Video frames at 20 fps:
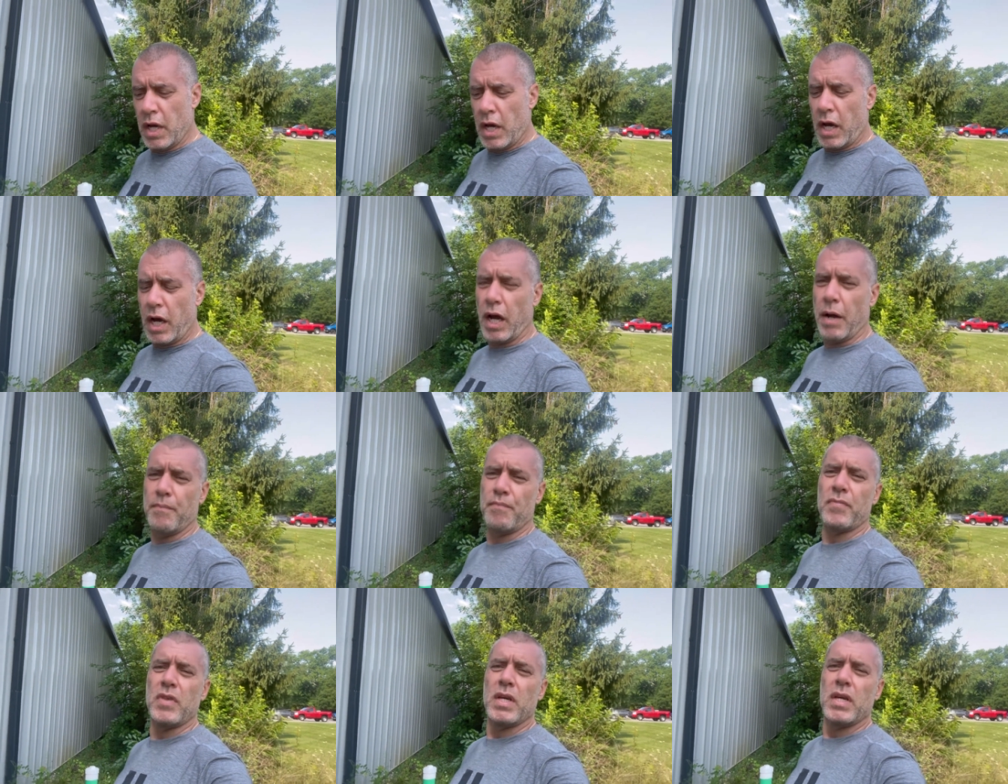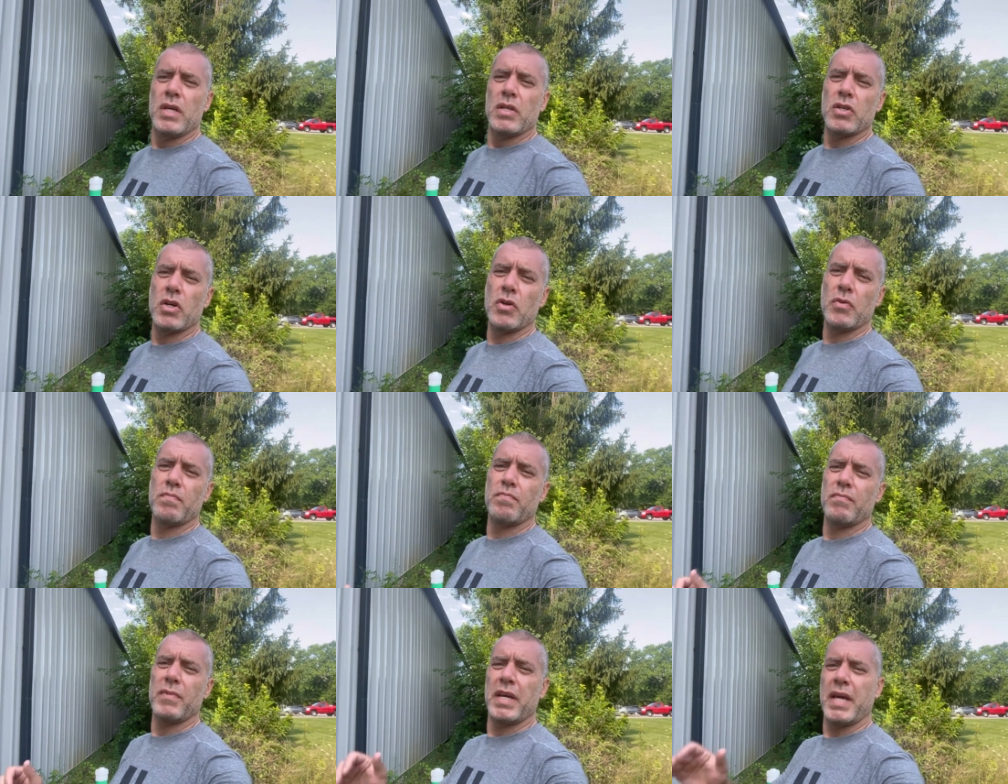Um,
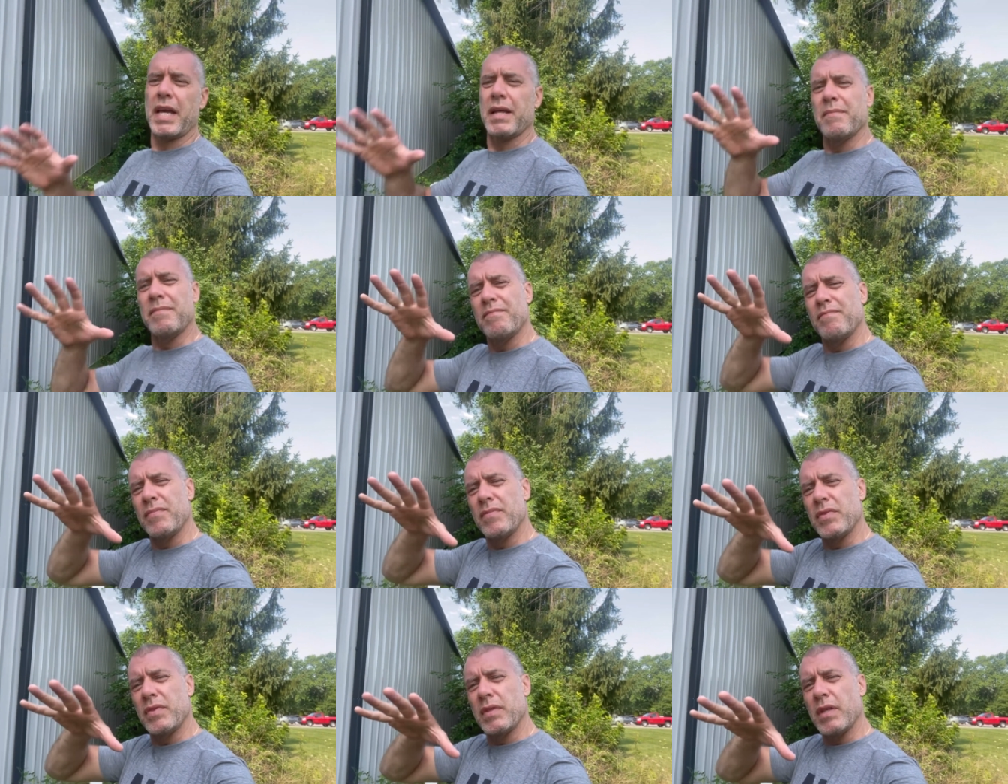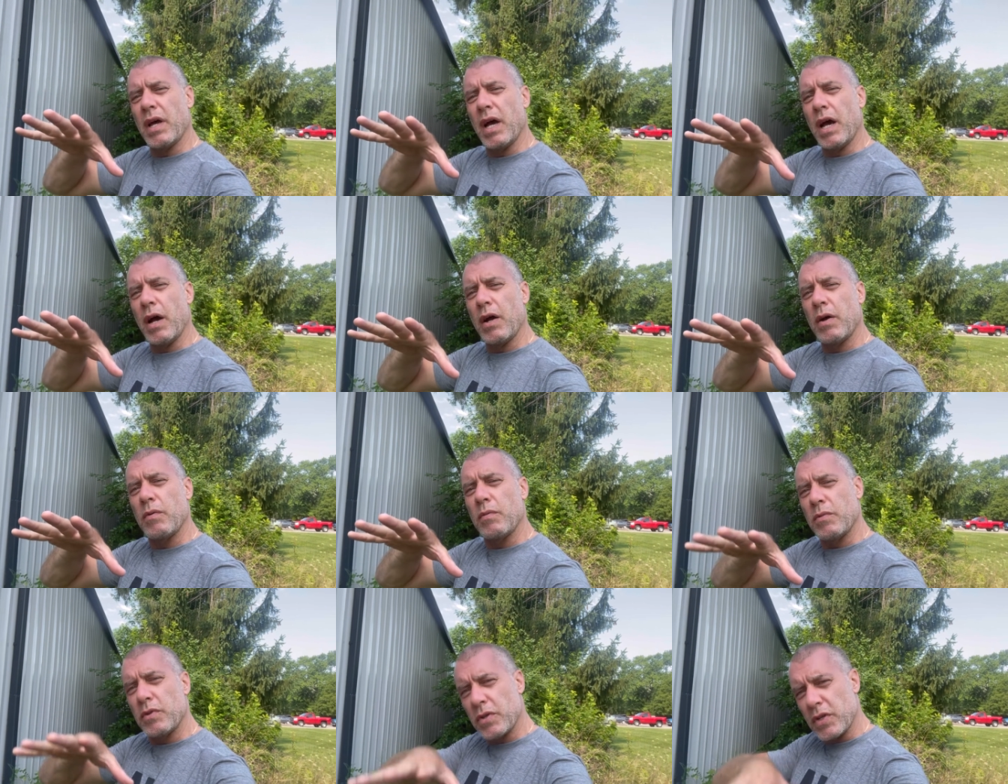so again, uh,
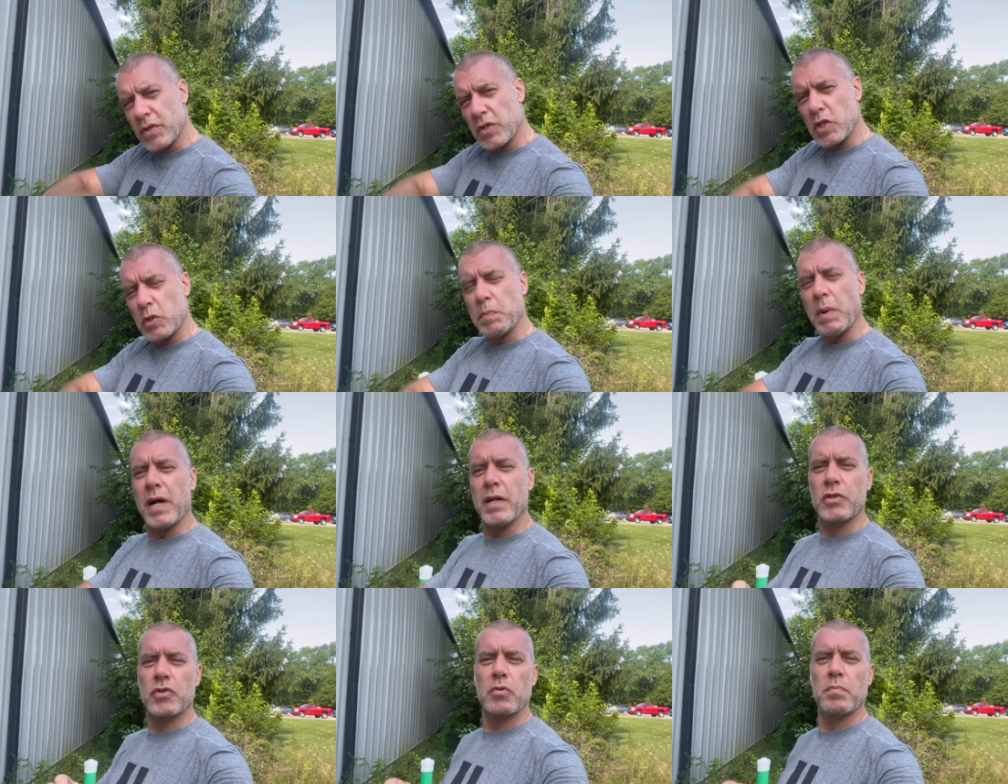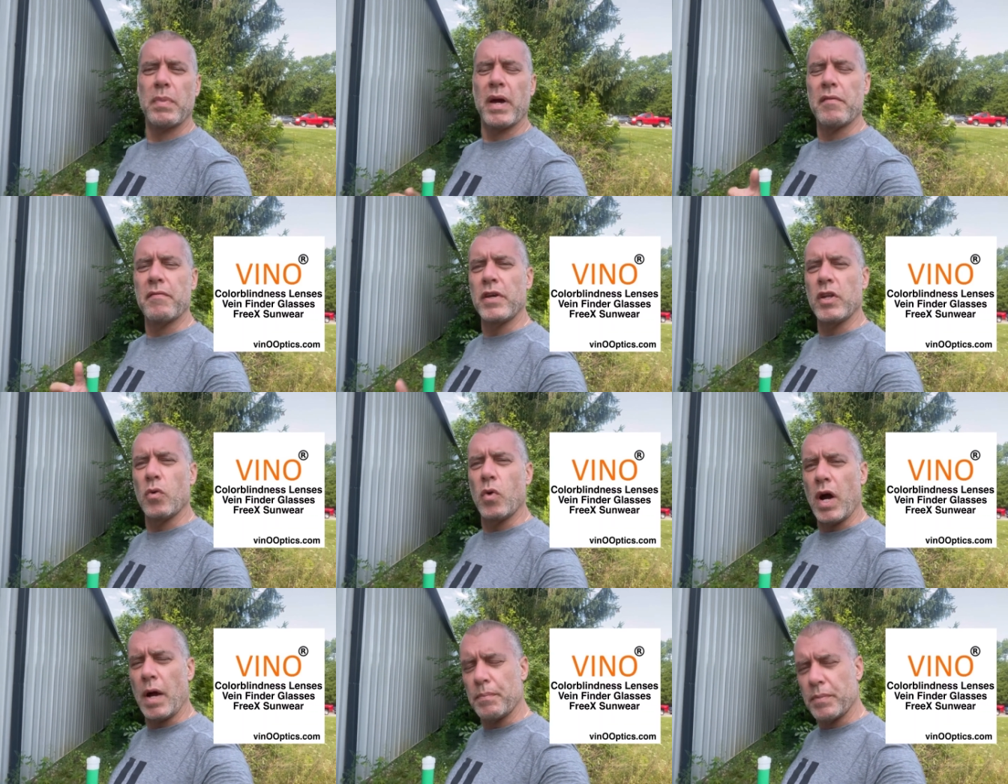this is sponsored by
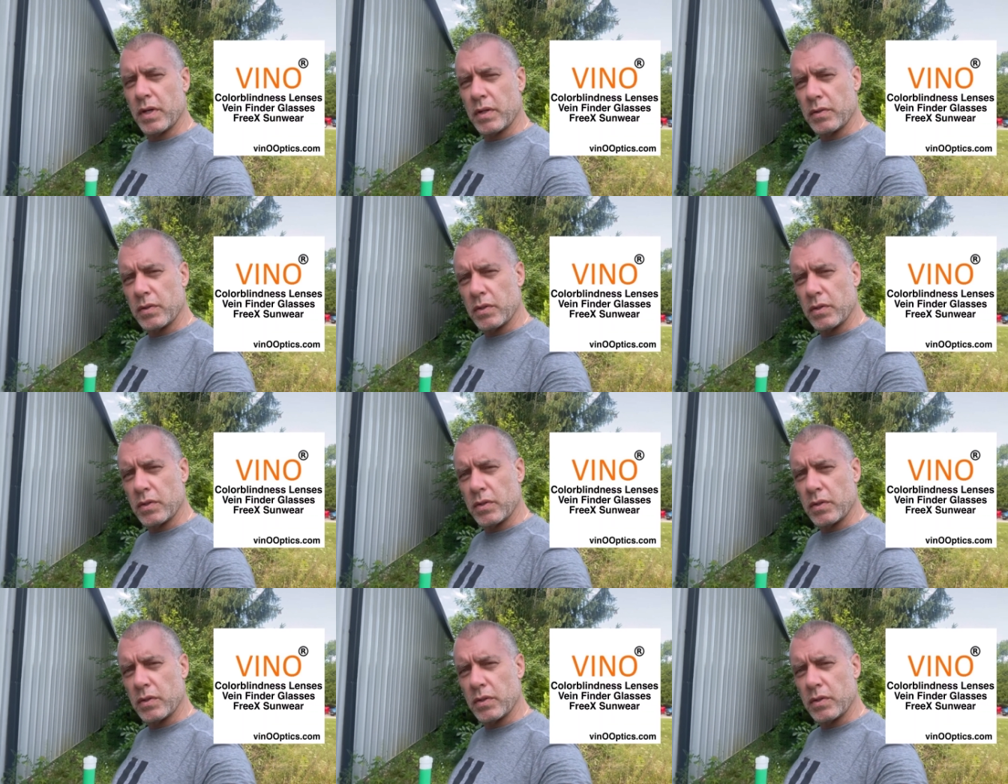Vino Optics.